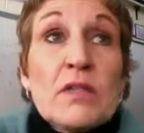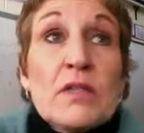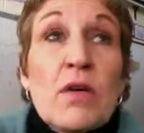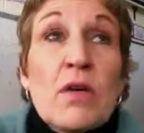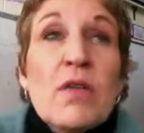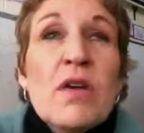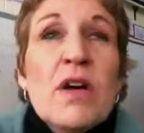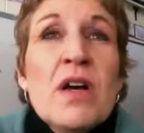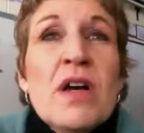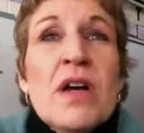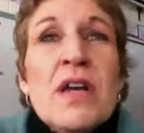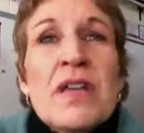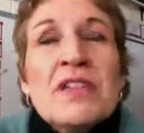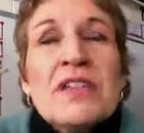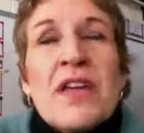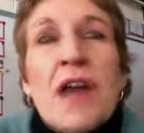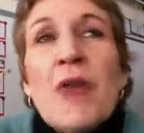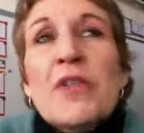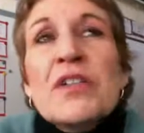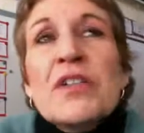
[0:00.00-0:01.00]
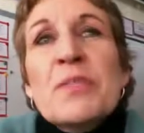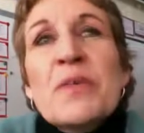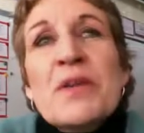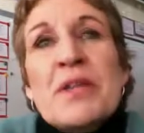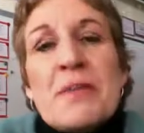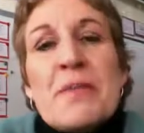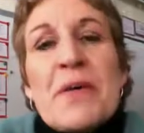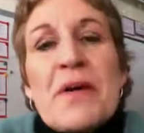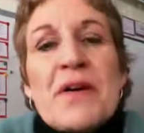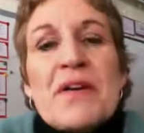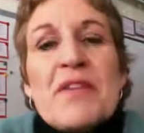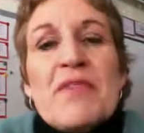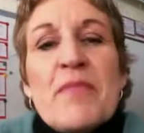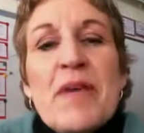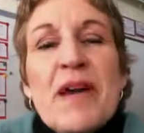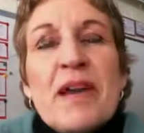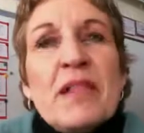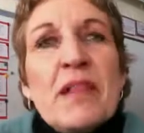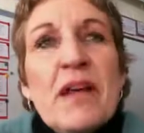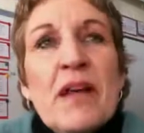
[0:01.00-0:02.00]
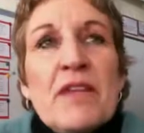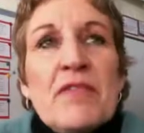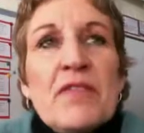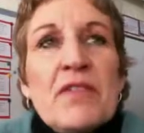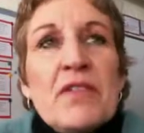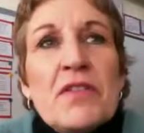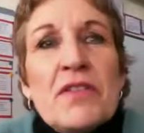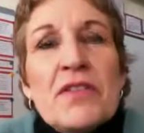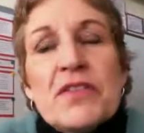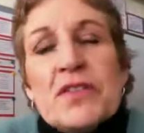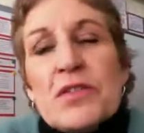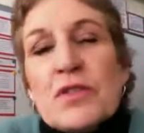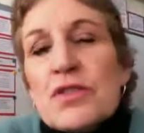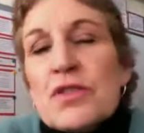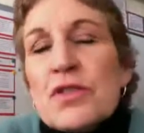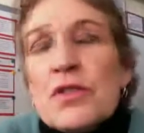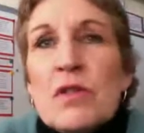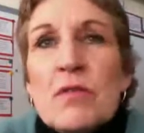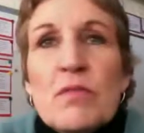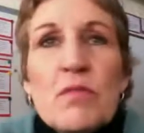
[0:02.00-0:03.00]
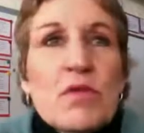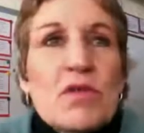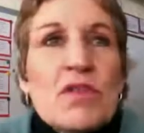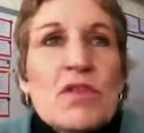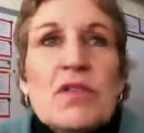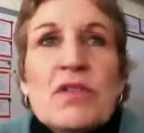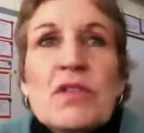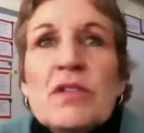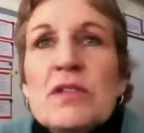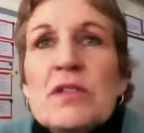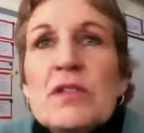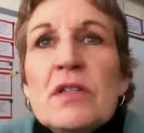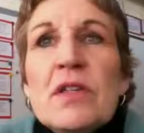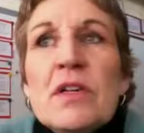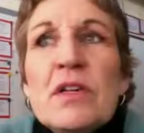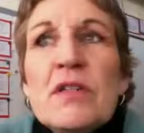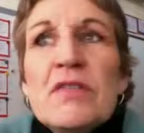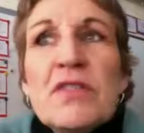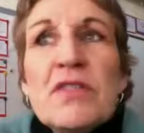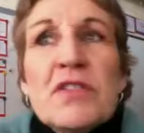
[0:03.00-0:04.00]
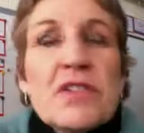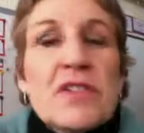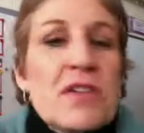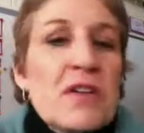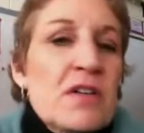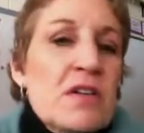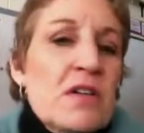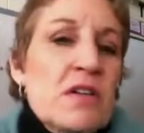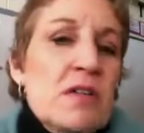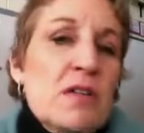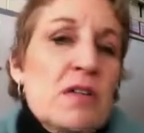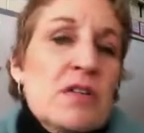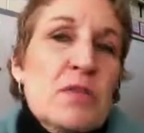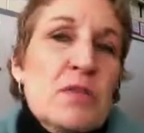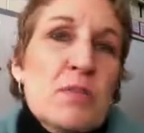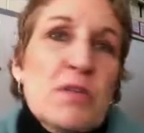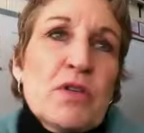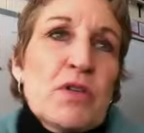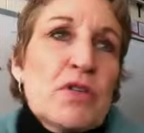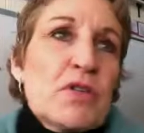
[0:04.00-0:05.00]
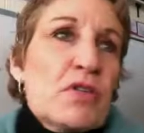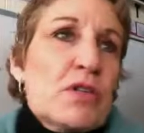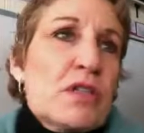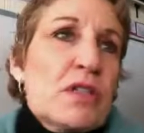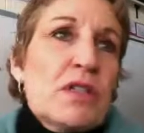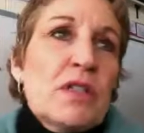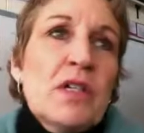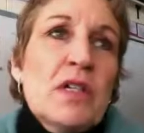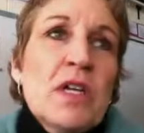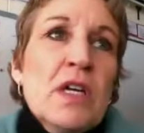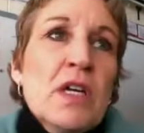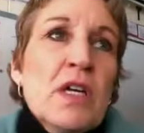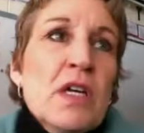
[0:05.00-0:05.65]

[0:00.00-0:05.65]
So it's always been a part of my life, the social, emotional, physical, spiritual,